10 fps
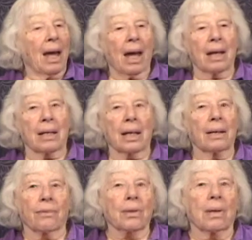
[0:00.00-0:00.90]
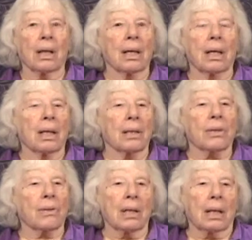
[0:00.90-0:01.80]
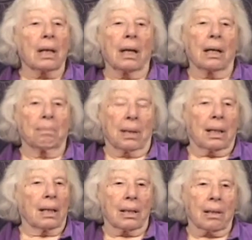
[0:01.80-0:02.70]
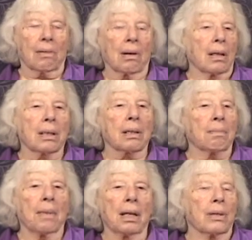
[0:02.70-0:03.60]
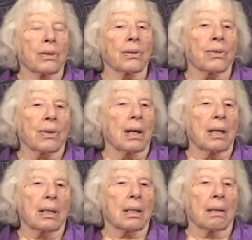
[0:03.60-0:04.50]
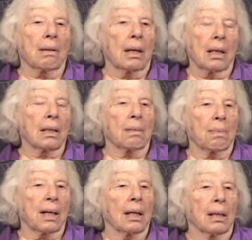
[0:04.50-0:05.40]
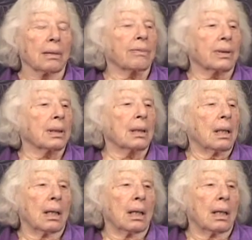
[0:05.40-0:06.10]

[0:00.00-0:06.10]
And I lived quite near the streetcar, but I had to cross a major street, so I had to be careful.